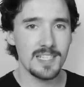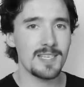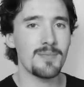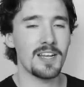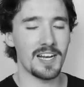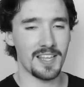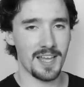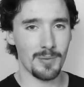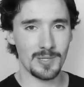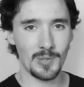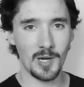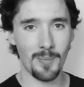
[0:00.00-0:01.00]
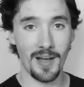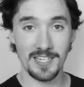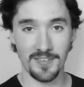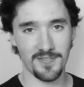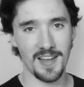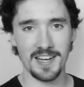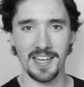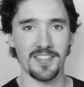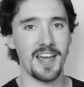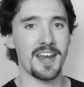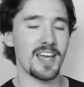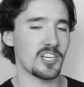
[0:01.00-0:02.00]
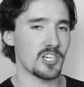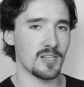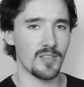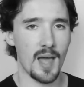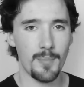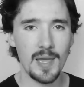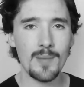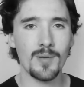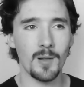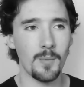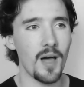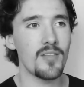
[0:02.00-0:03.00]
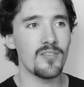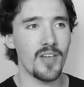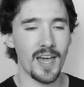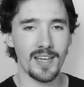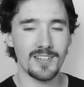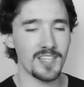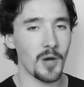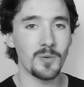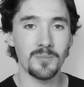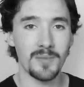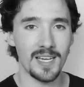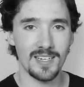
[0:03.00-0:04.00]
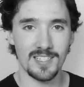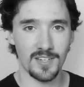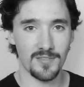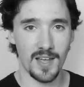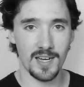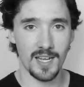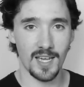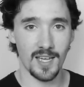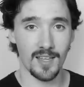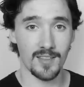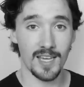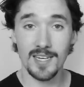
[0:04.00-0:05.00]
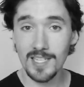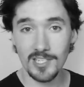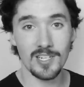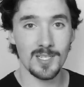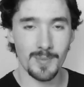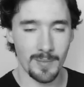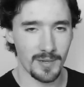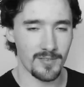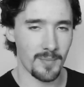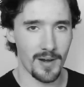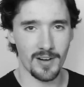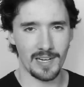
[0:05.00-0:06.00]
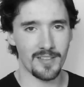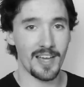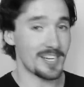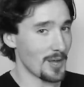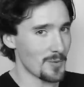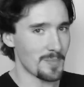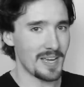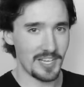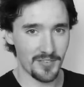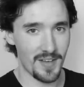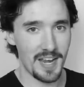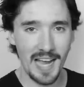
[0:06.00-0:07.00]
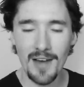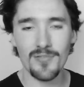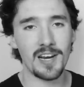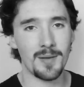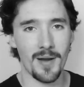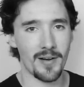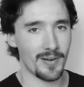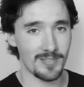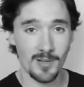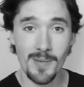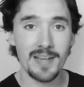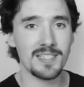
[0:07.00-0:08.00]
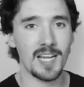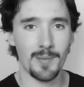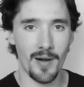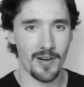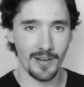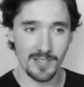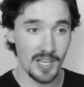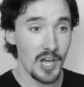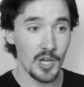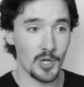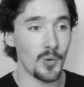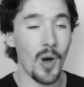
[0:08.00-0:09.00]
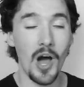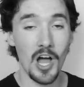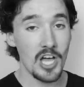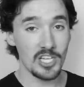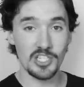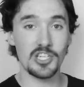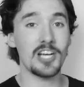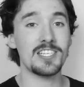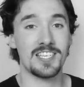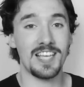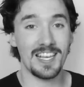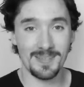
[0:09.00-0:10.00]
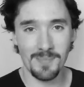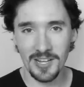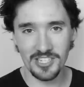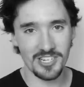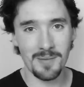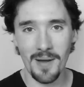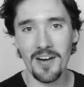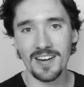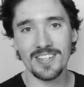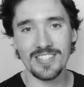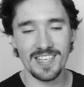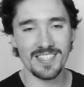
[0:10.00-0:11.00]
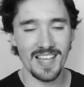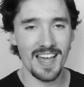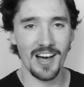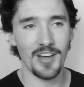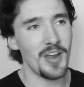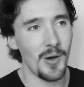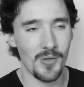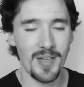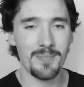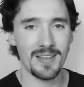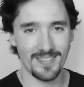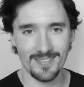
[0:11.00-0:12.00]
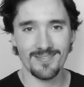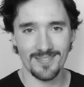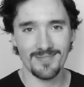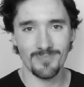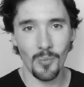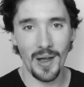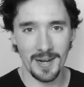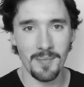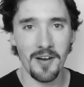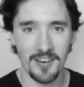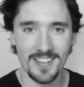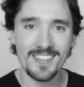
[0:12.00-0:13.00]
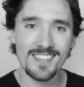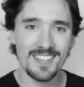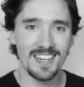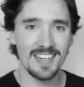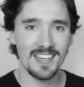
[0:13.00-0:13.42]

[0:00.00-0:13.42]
Similarly, they will talk about defending their nation and their people, but they don't mean defending the indigenous people of America. They don't mean defending African Americans or Mexican Americans, who are just as much Americans as they are. No, they mean white Americans.